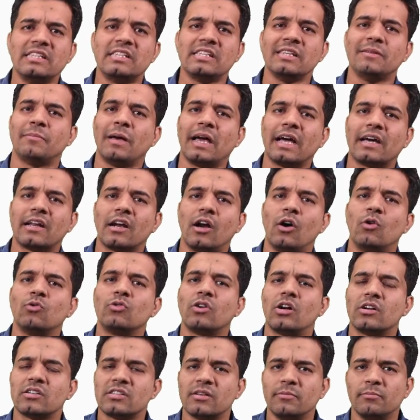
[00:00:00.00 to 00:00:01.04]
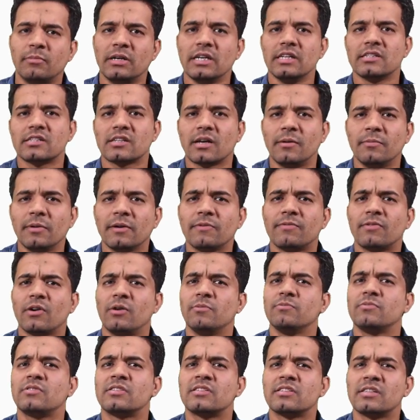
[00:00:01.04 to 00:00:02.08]
EC background or somebody is coming
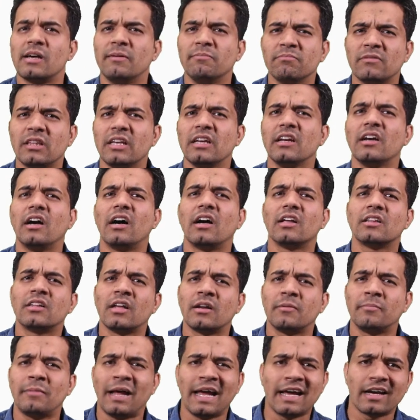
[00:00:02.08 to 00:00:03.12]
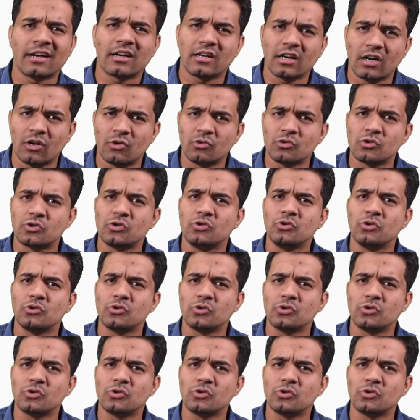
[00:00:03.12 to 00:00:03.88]
from something other backgrounds,